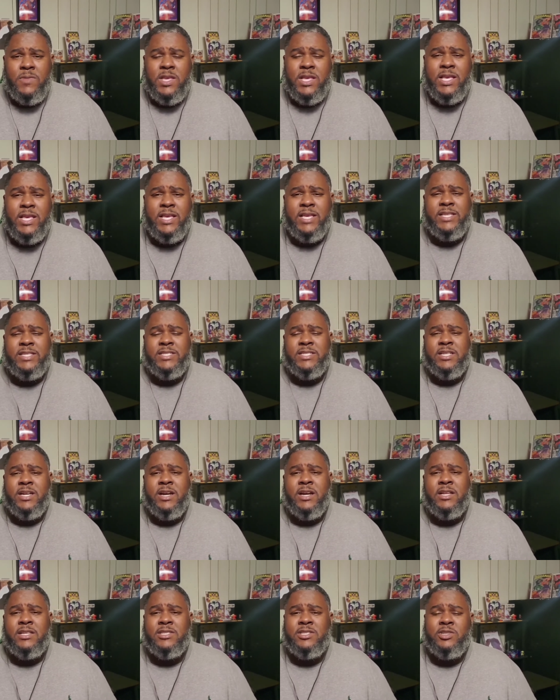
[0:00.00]
he is
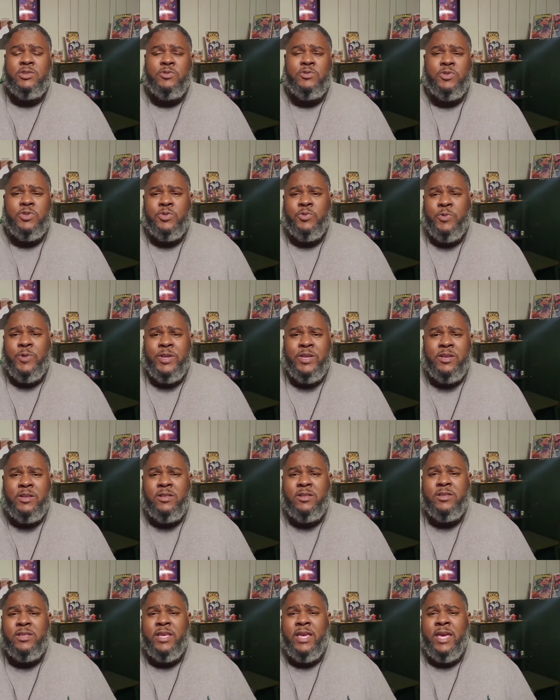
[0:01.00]
none too
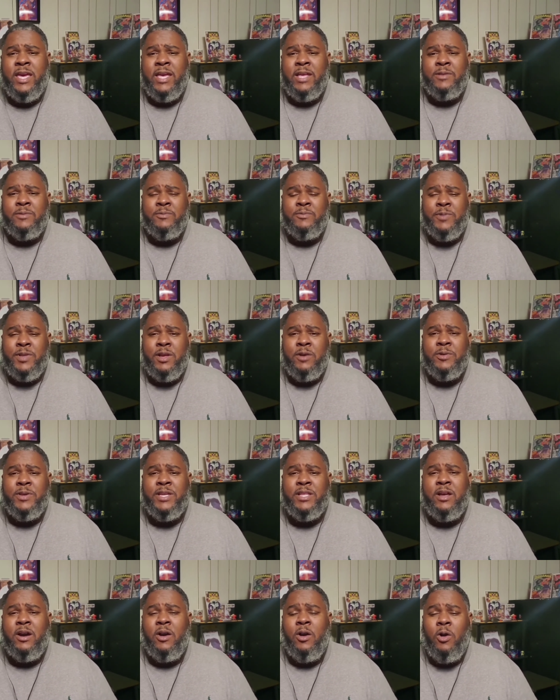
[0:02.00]
thrilled, and we don't
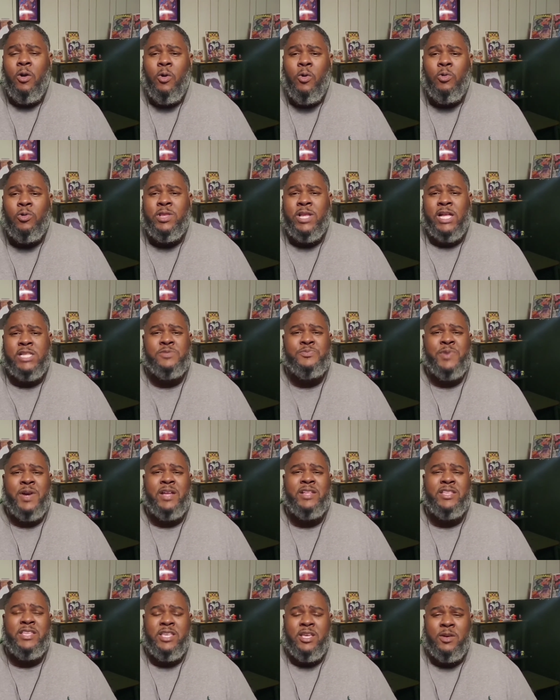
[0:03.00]
get a whole lot
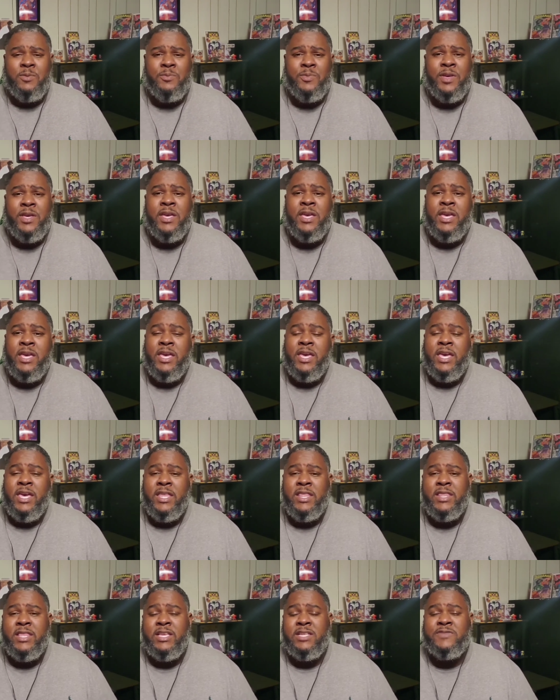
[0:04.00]
about him
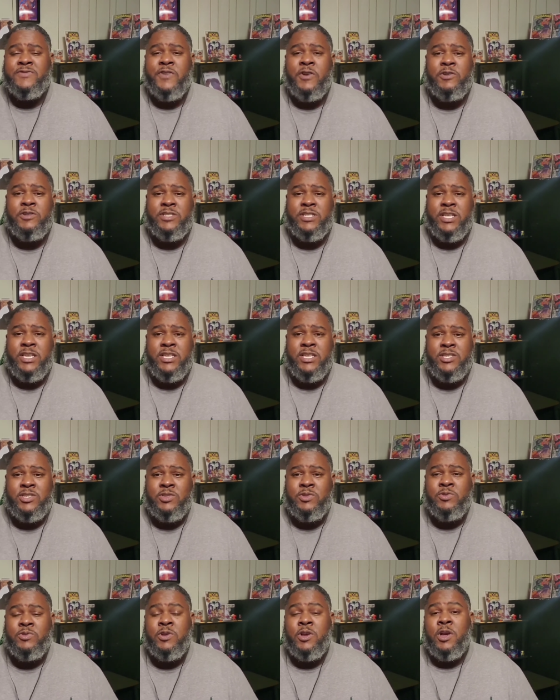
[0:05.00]
in this first
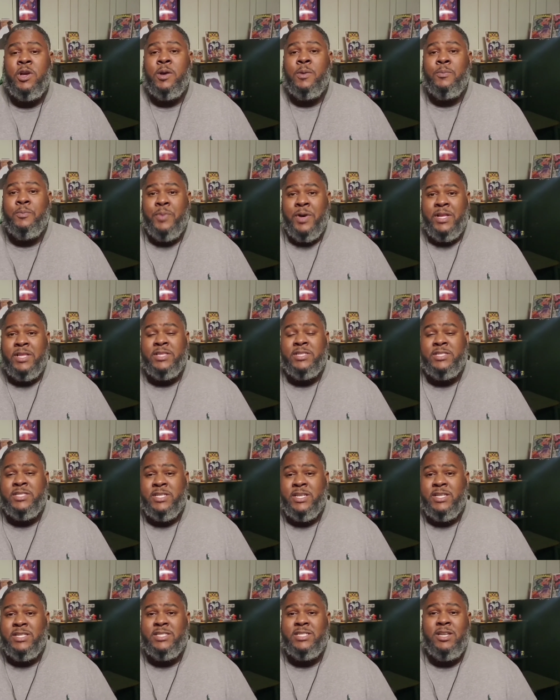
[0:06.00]
issue, but
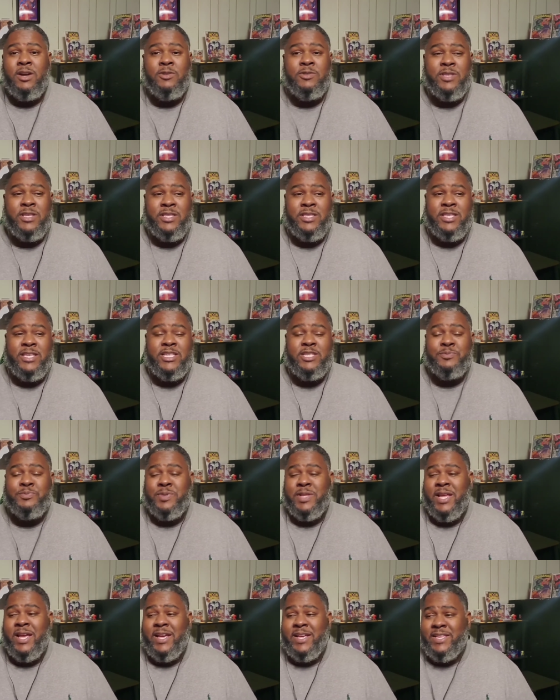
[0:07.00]
just know that this
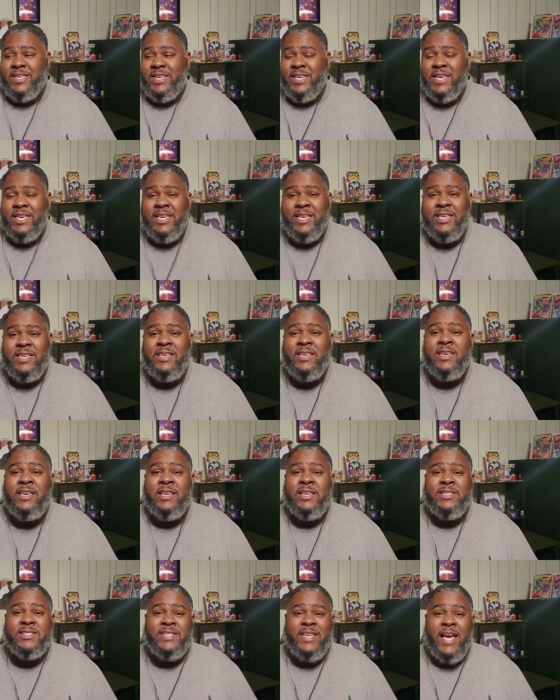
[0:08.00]
black king
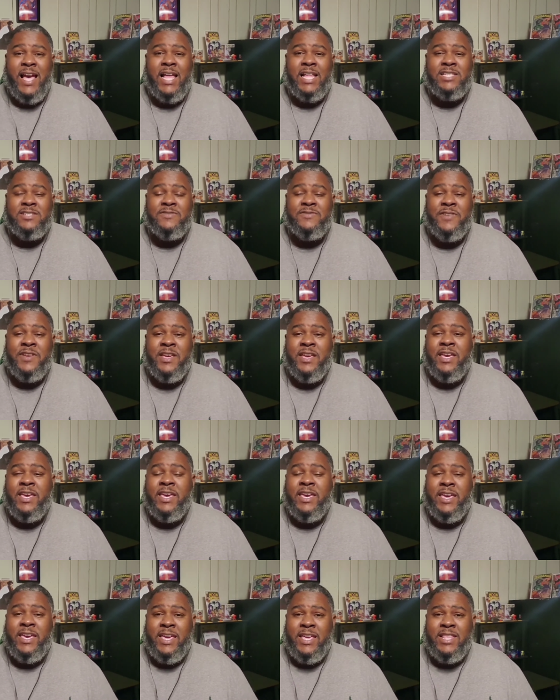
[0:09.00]
is kind of
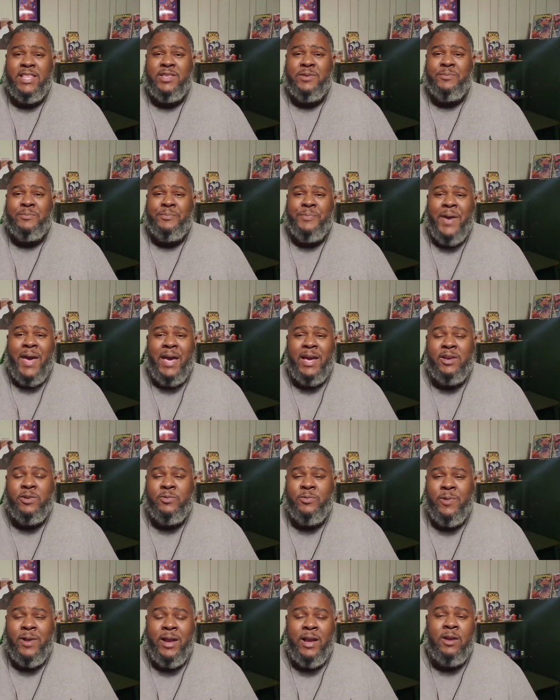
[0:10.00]
in the
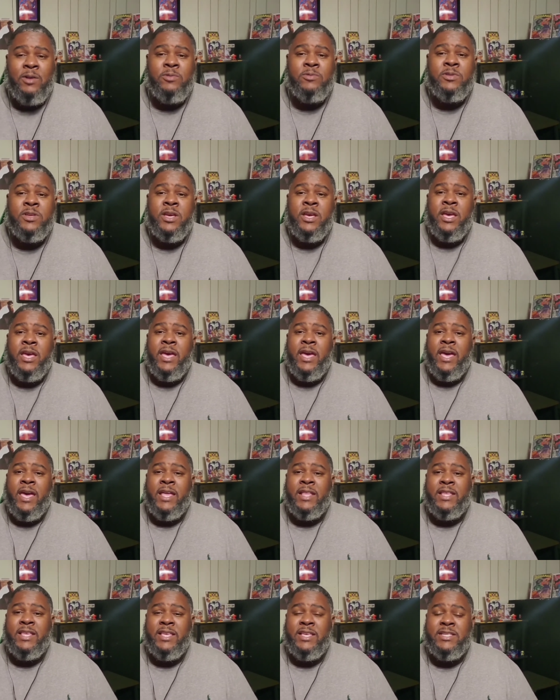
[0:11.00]
background,
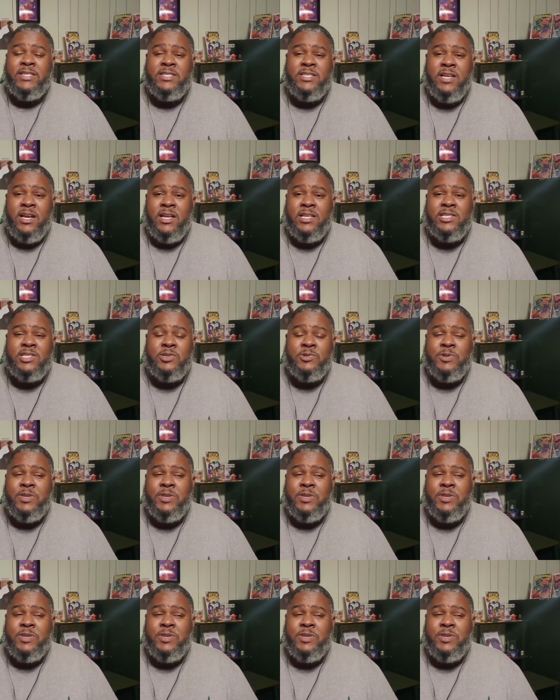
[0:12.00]
and he is none